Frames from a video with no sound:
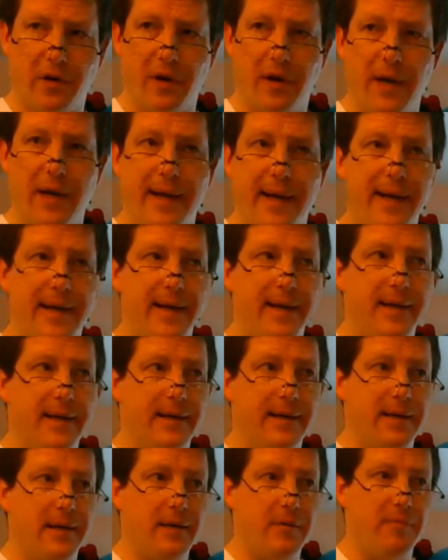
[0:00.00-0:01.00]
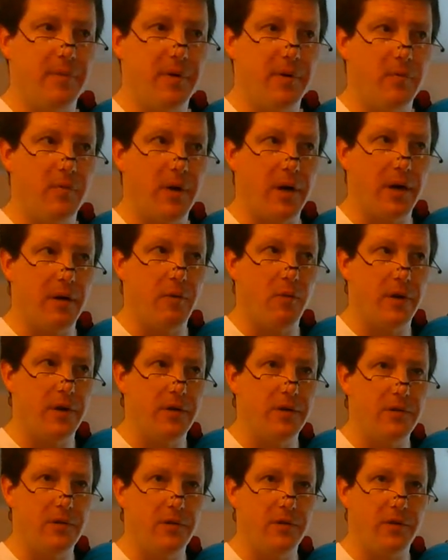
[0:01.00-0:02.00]
are. But what I want to
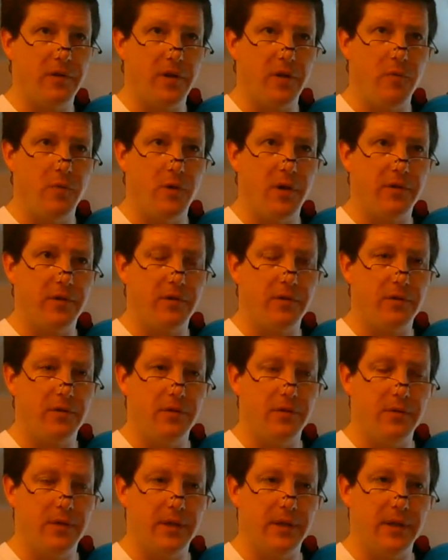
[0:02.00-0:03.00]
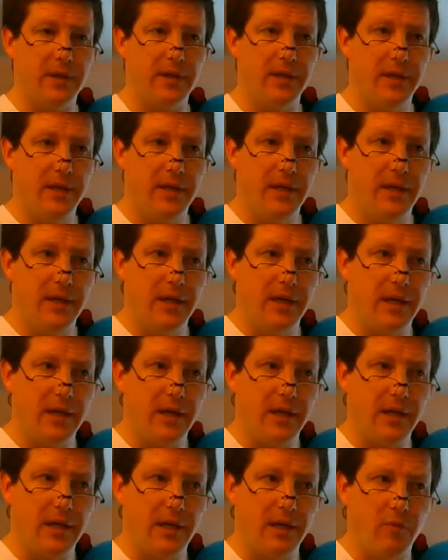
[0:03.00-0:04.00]
do is I want to
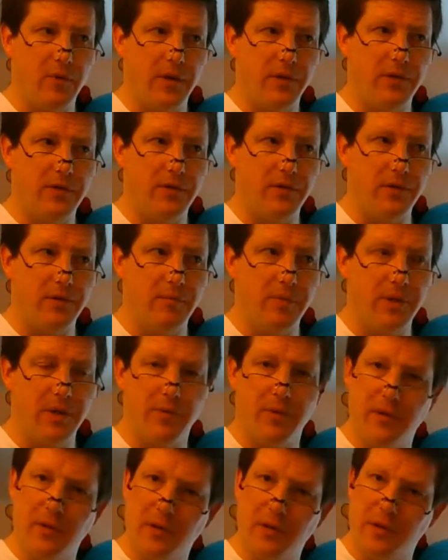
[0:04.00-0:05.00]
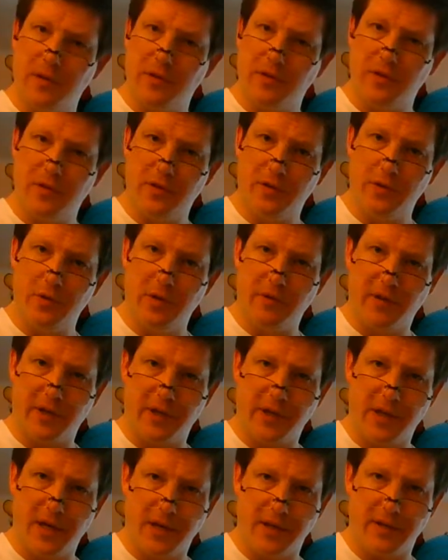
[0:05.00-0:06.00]
I want to be able to look at this in two different
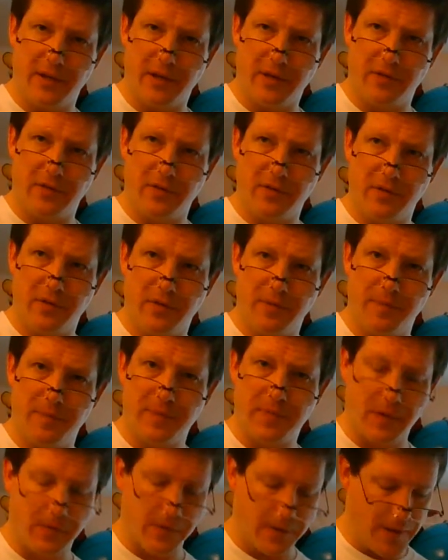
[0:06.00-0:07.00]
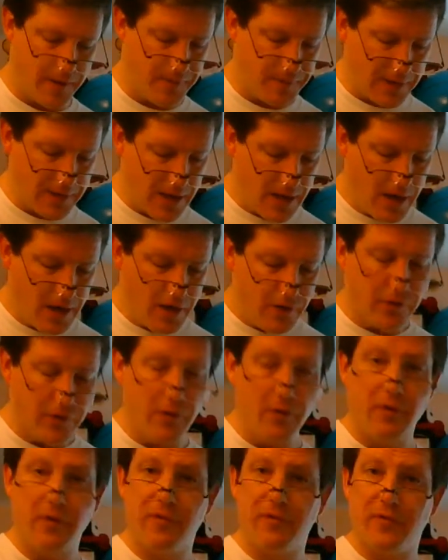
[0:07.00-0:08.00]
contexts. Okay,
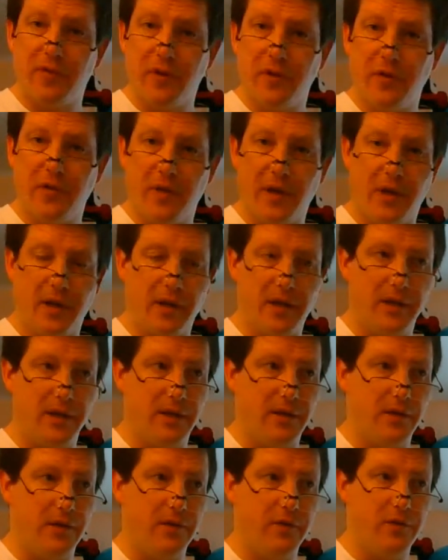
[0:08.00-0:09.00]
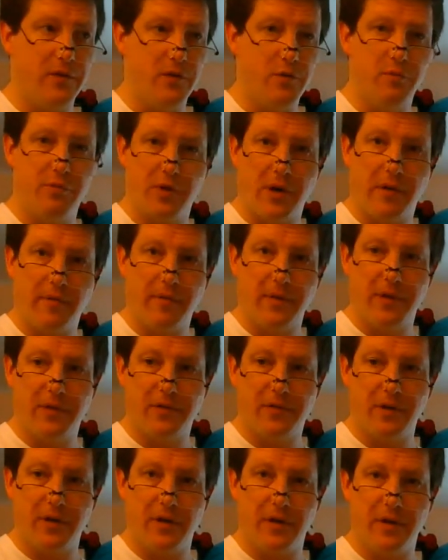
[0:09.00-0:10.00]
so first thing is you probably
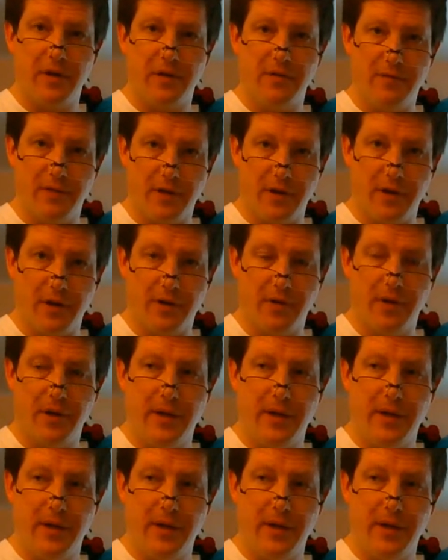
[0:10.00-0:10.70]
saw a video